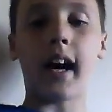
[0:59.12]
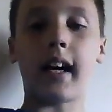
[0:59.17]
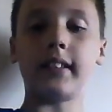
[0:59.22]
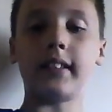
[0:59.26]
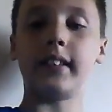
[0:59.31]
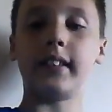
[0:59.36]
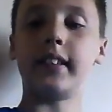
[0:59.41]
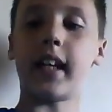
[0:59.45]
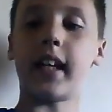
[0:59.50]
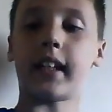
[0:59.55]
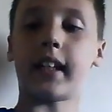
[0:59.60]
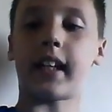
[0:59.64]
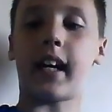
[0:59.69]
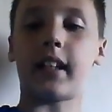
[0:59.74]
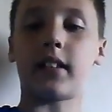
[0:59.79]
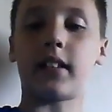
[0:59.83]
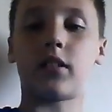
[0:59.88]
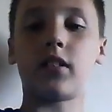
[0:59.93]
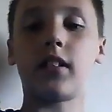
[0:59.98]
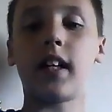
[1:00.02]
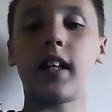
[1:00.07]
And yeah,
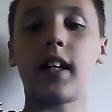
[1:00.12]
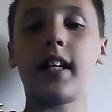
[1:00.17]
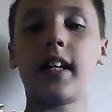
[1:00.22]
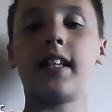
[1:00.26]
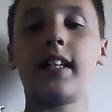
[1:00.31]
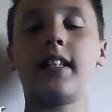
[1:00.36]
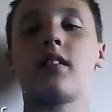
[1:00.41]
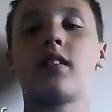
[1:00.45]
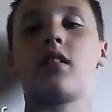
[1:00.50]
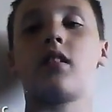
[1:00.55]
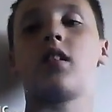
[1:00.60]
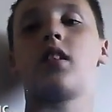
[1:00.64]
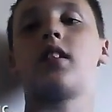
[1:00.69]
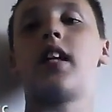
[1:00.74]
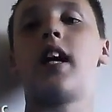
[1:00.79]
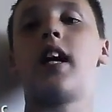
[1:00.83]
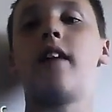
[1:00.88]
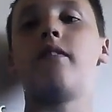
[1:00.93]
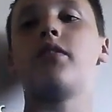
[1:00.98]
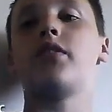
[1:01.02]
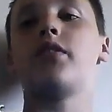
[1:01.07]
guys, so that is the
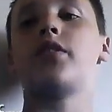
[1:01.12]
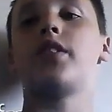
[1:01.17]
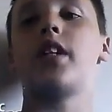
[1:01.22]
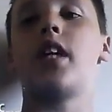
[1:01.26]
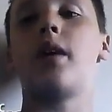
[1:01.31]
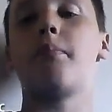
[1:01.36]
10th